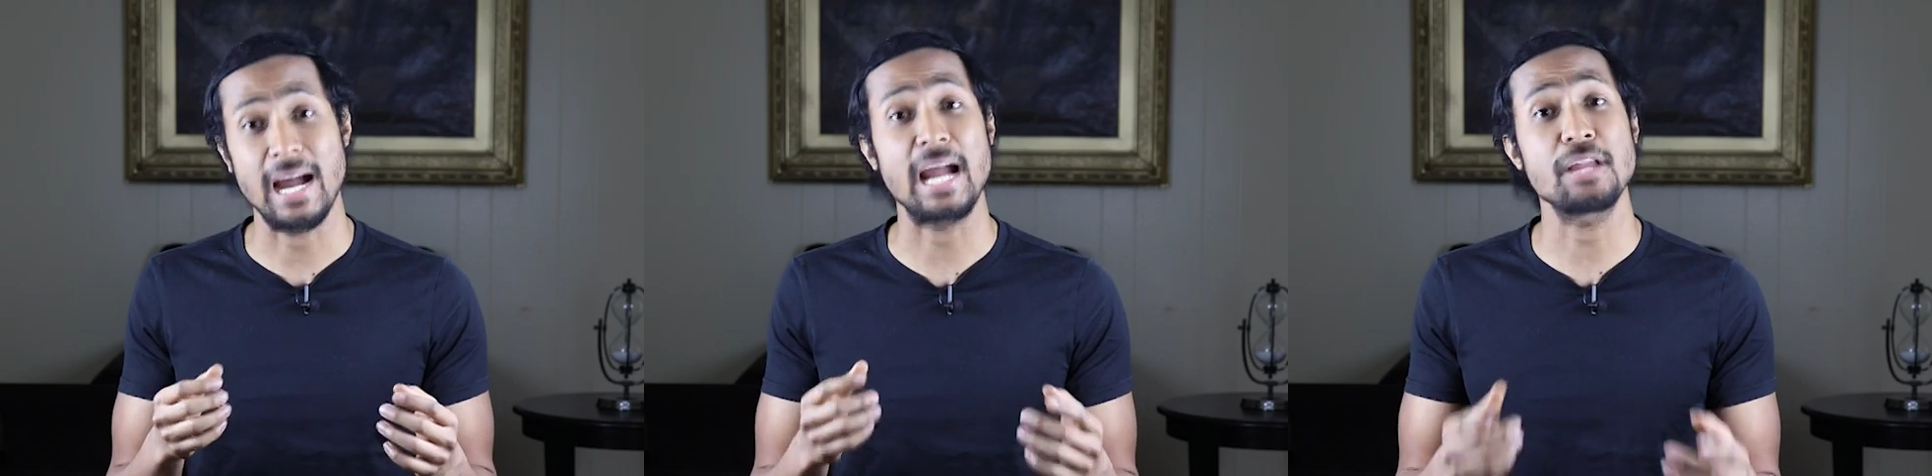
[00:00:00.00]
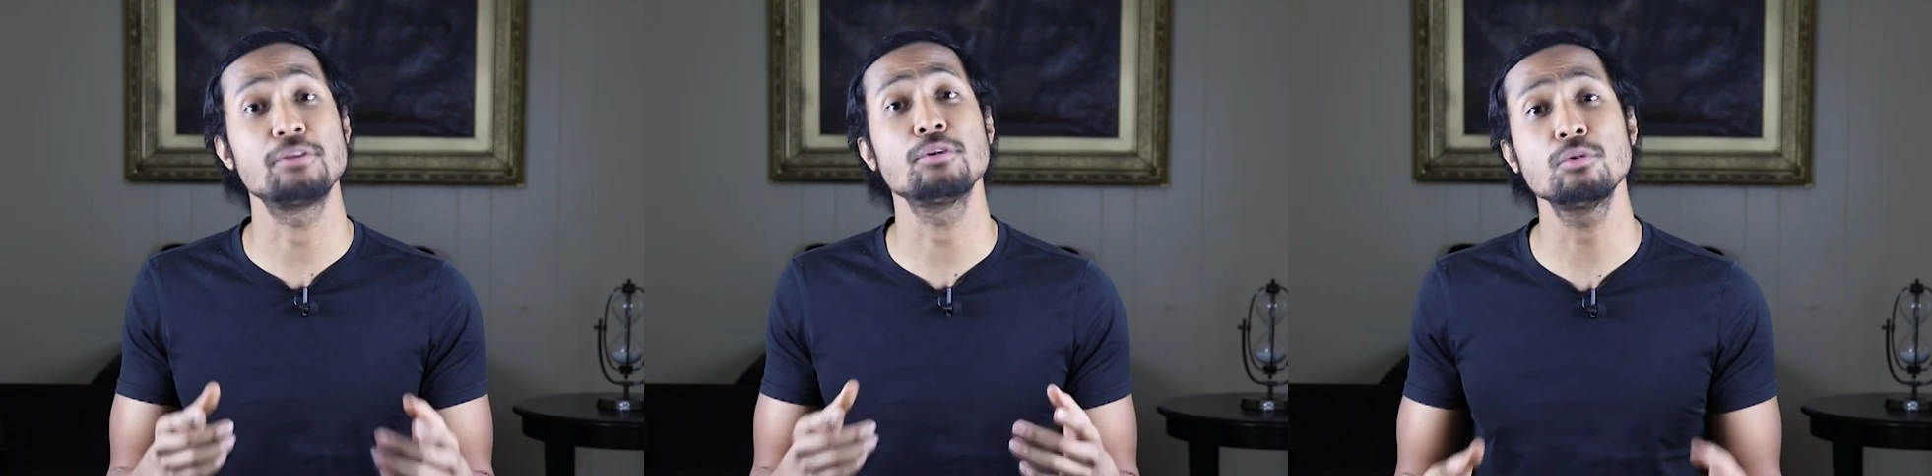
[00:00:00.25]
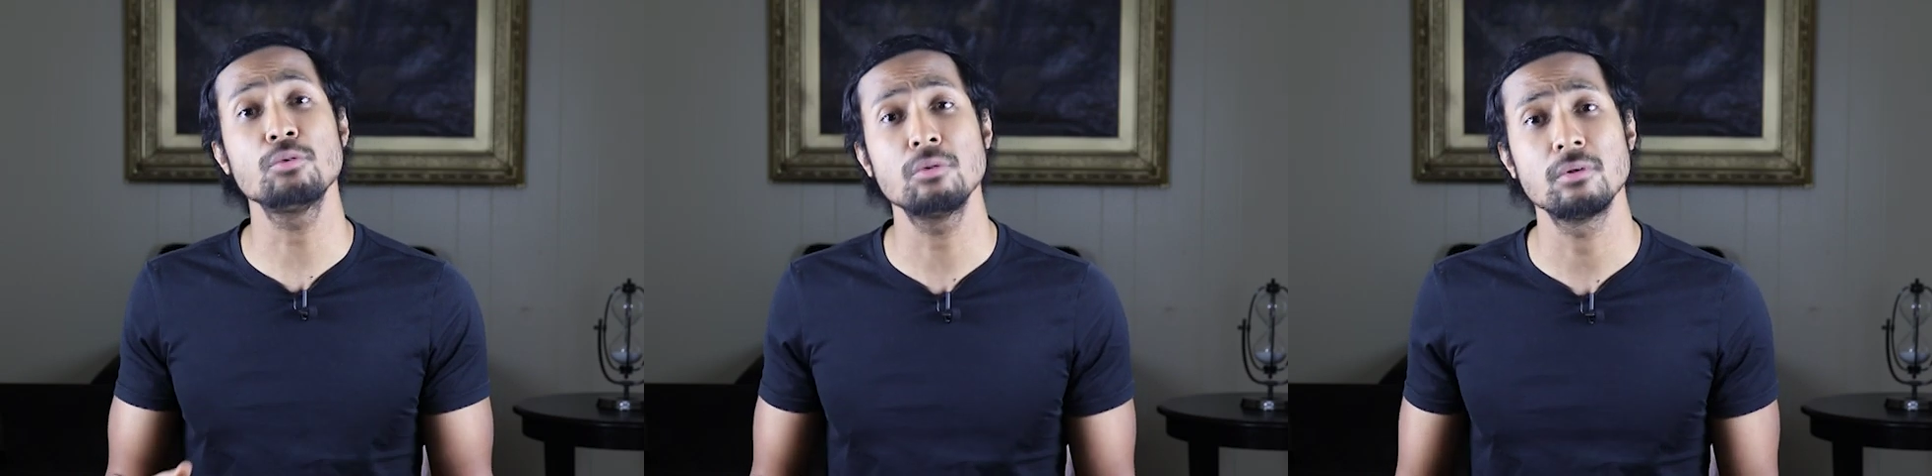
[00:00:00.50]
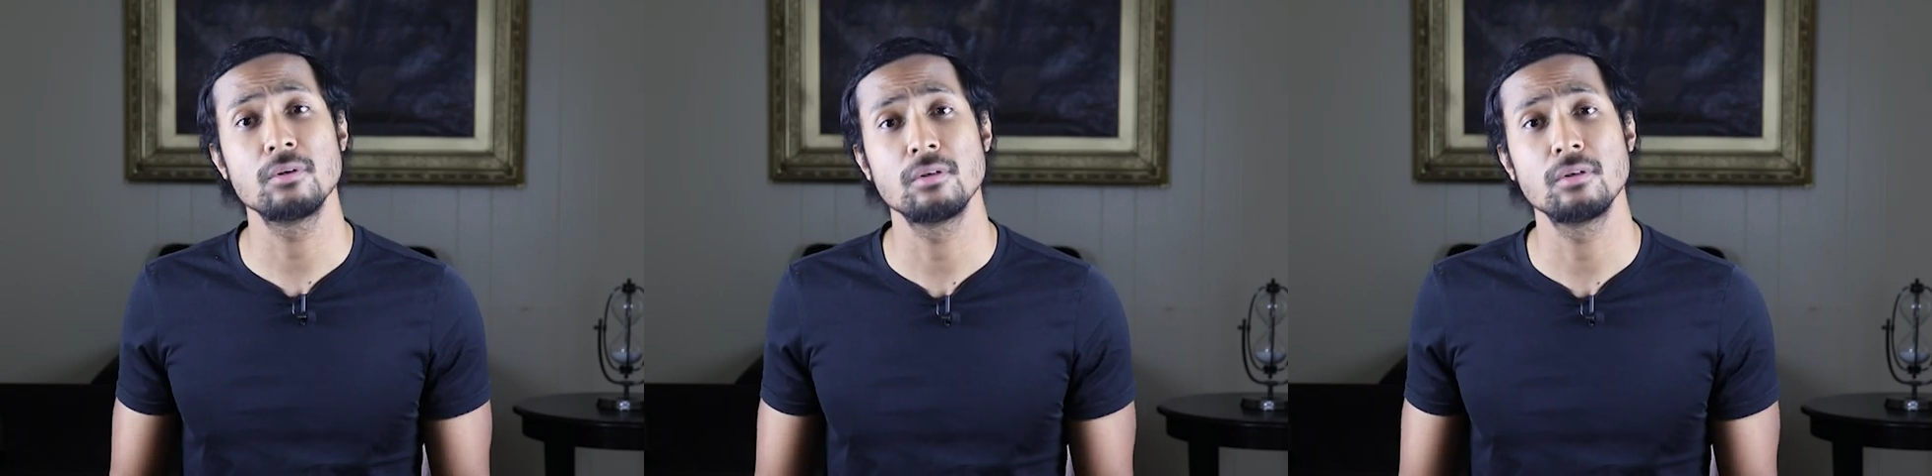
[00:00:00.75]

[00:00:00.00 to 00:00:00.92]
I do?